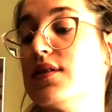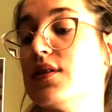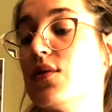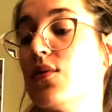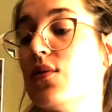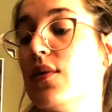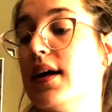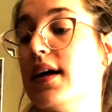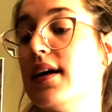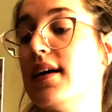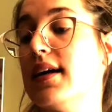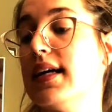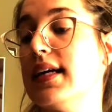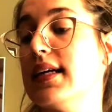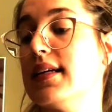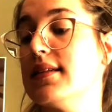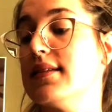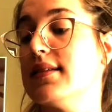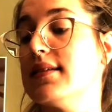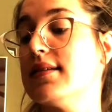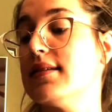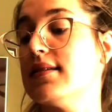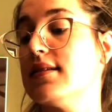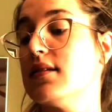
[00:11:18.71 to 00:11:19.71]

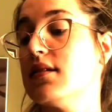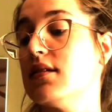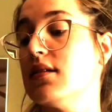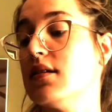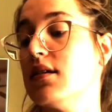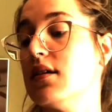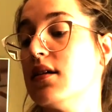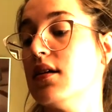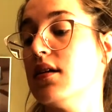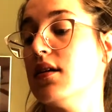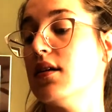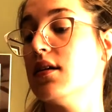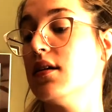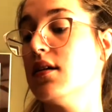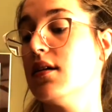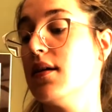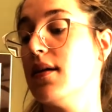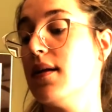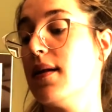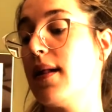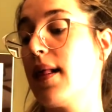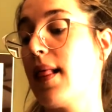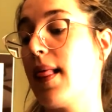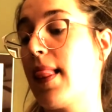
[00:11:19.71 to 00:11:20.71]
Aquarius.
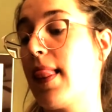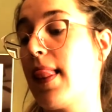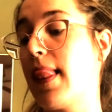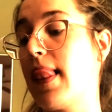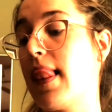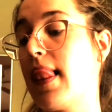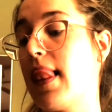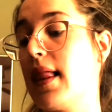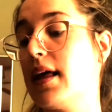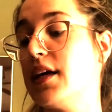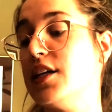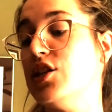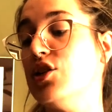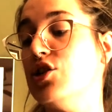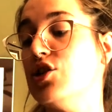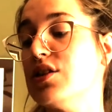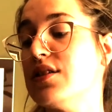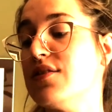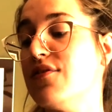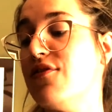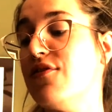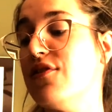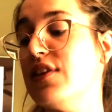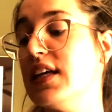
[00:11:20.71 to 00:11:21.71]
You
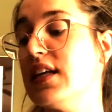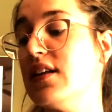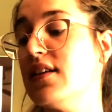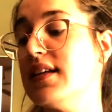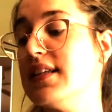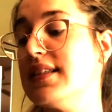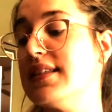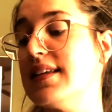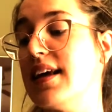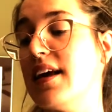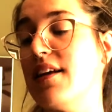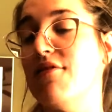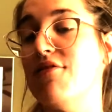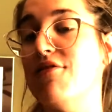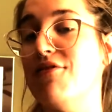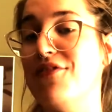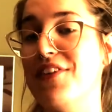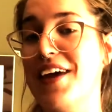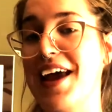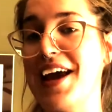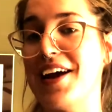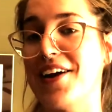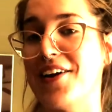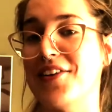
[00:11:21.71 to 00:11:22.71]
just feel it's
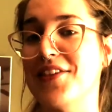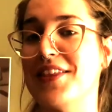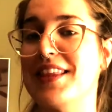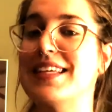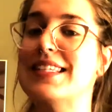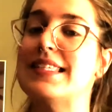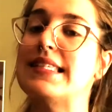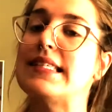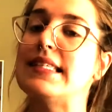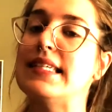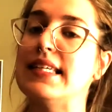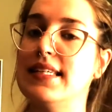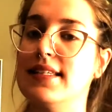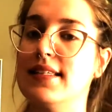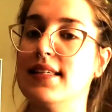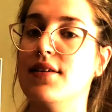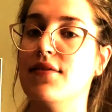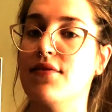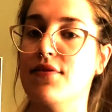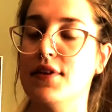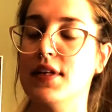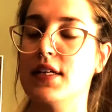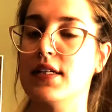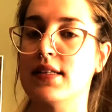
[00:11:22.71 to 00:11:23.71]
unfair. This
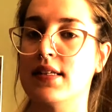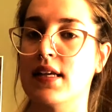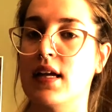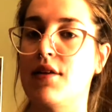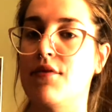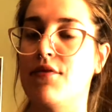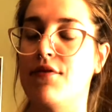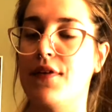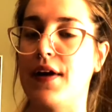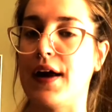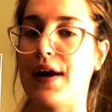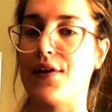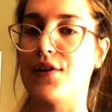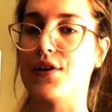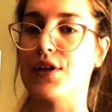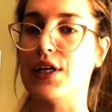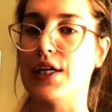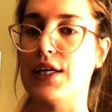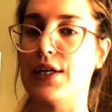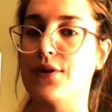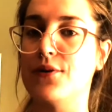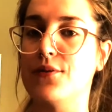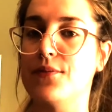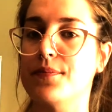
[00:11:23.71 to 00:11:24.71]
season feels unfair
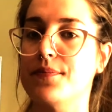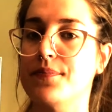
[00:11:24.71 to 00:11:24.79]
to you.